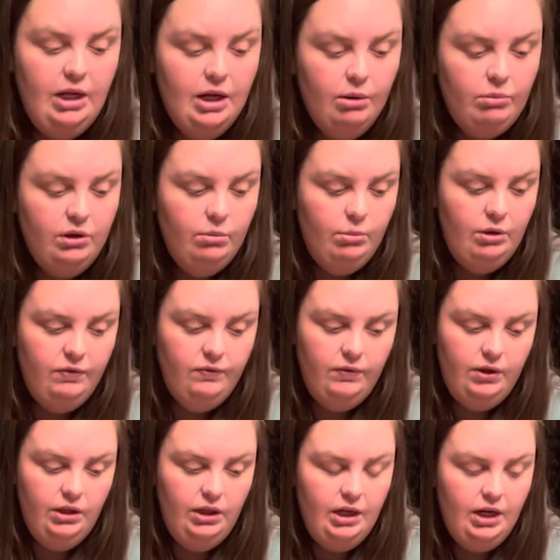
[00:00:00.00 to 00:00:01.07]
I'm going to be
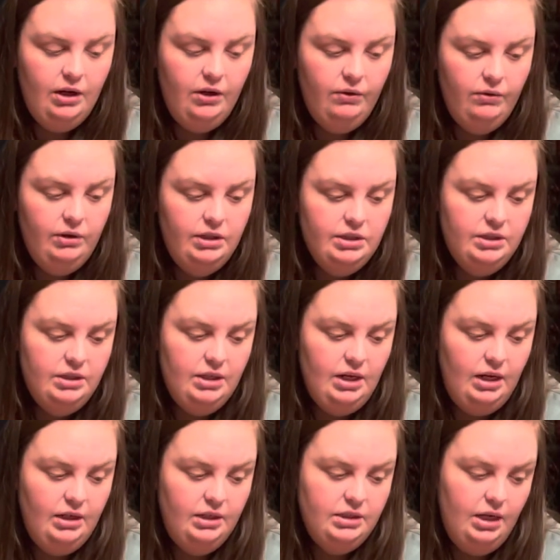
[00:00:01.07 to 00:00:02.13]
filling out this
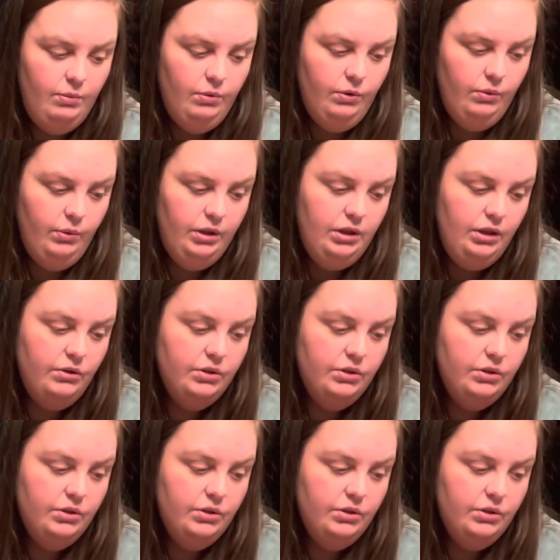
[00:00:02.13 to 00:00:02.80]
data table with you.